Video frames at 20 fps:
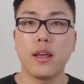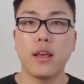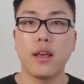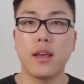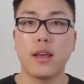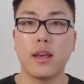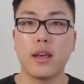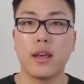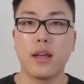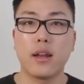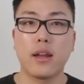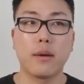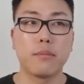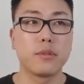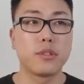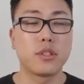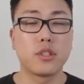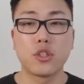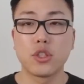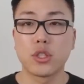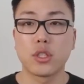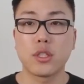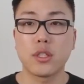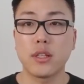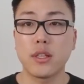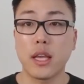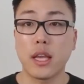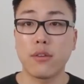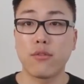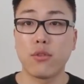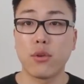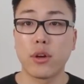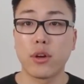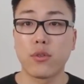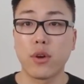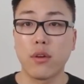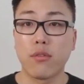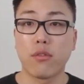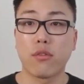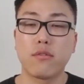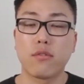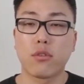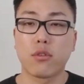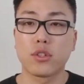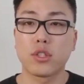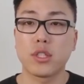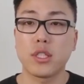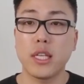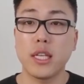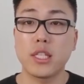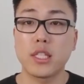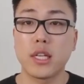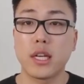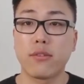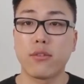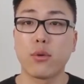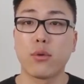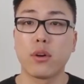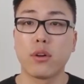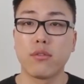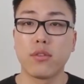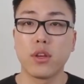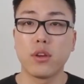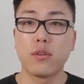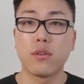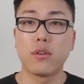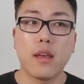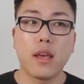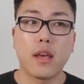And I'm just thankful and grateful for just each and every one of you.